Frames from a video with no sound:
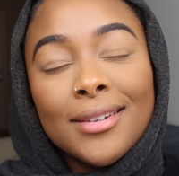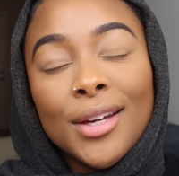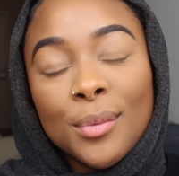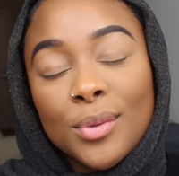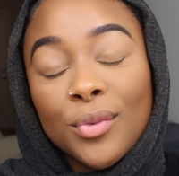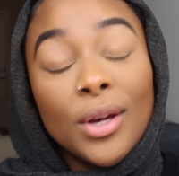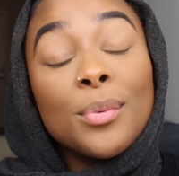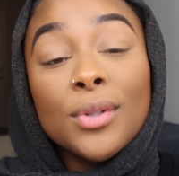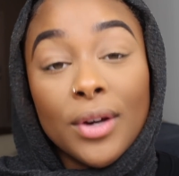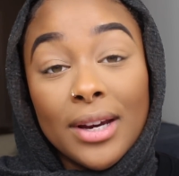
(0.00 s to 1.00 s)
It
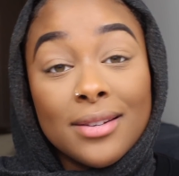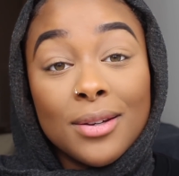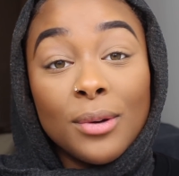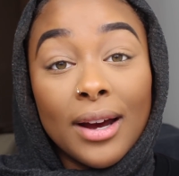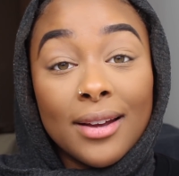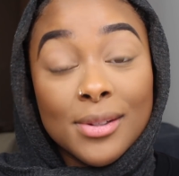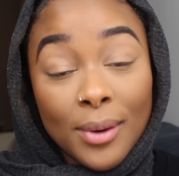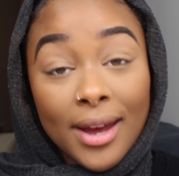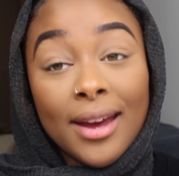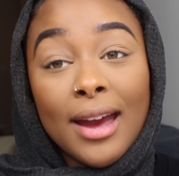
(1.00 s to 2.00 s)
was crazy, you guys.
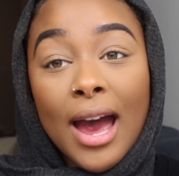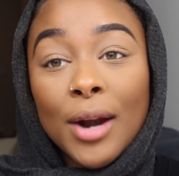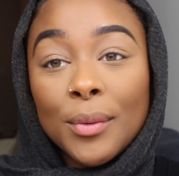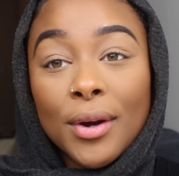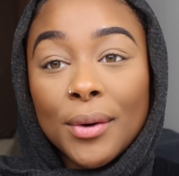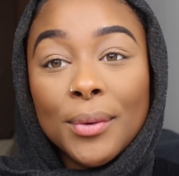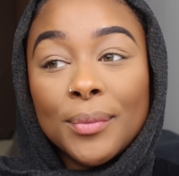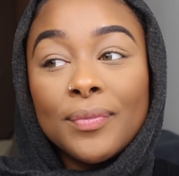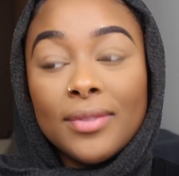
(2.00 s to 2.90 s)
Okay, I don't know.